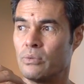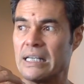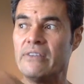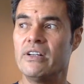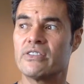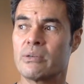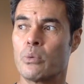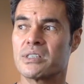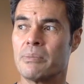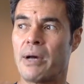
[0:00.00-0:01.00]
even if
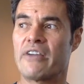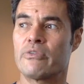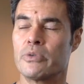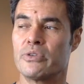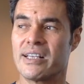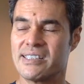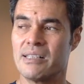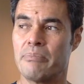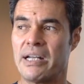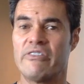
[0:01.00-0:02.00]
someone wants to buy from you and they see
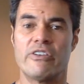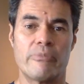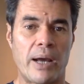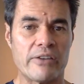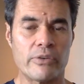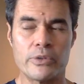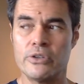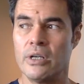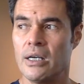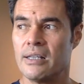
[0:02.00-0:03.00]
the benefit of buying from
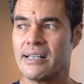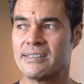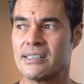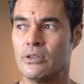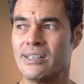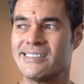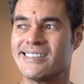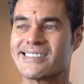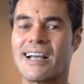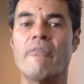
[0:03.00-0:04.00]
you, there's still a
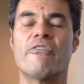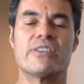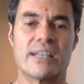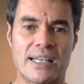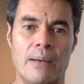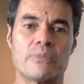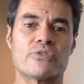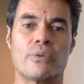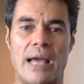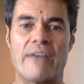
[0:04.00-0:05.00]
discomfort that
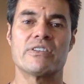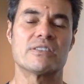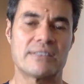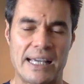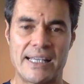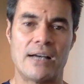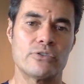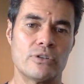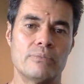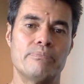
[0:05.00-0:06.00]
comes from having to take
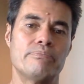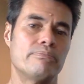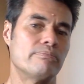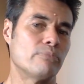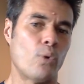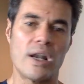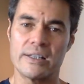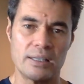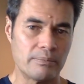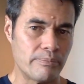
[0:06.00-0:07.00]
out your
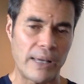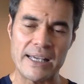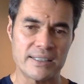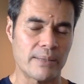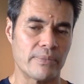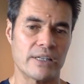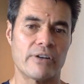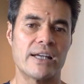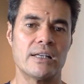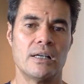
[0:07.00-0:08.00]
wallet and pay something,
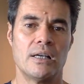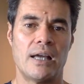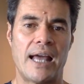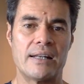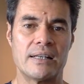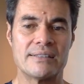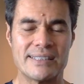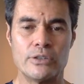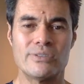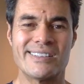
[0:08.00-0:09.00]
right? And
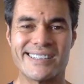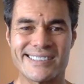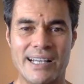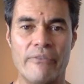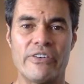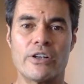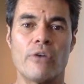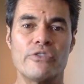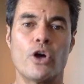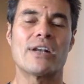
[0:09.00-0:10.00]
until the discomfort
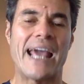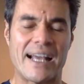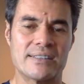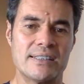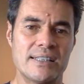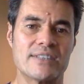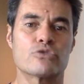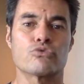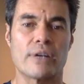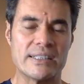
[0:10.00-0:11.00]
of not acting is
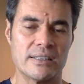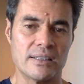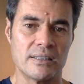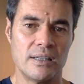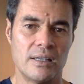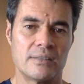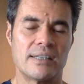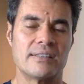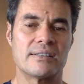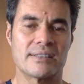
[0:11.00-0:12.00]
greater
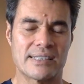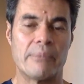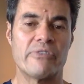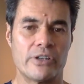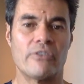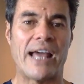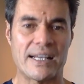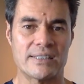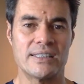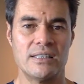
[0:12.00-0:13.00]
than the discomfort of
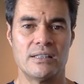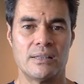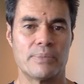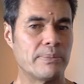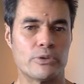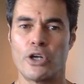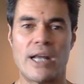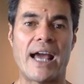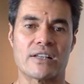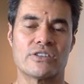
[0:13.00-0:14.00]
acting, people don't
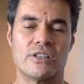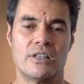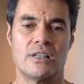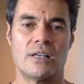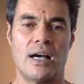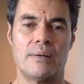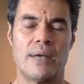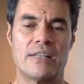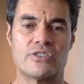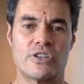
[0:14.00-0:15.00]
act. And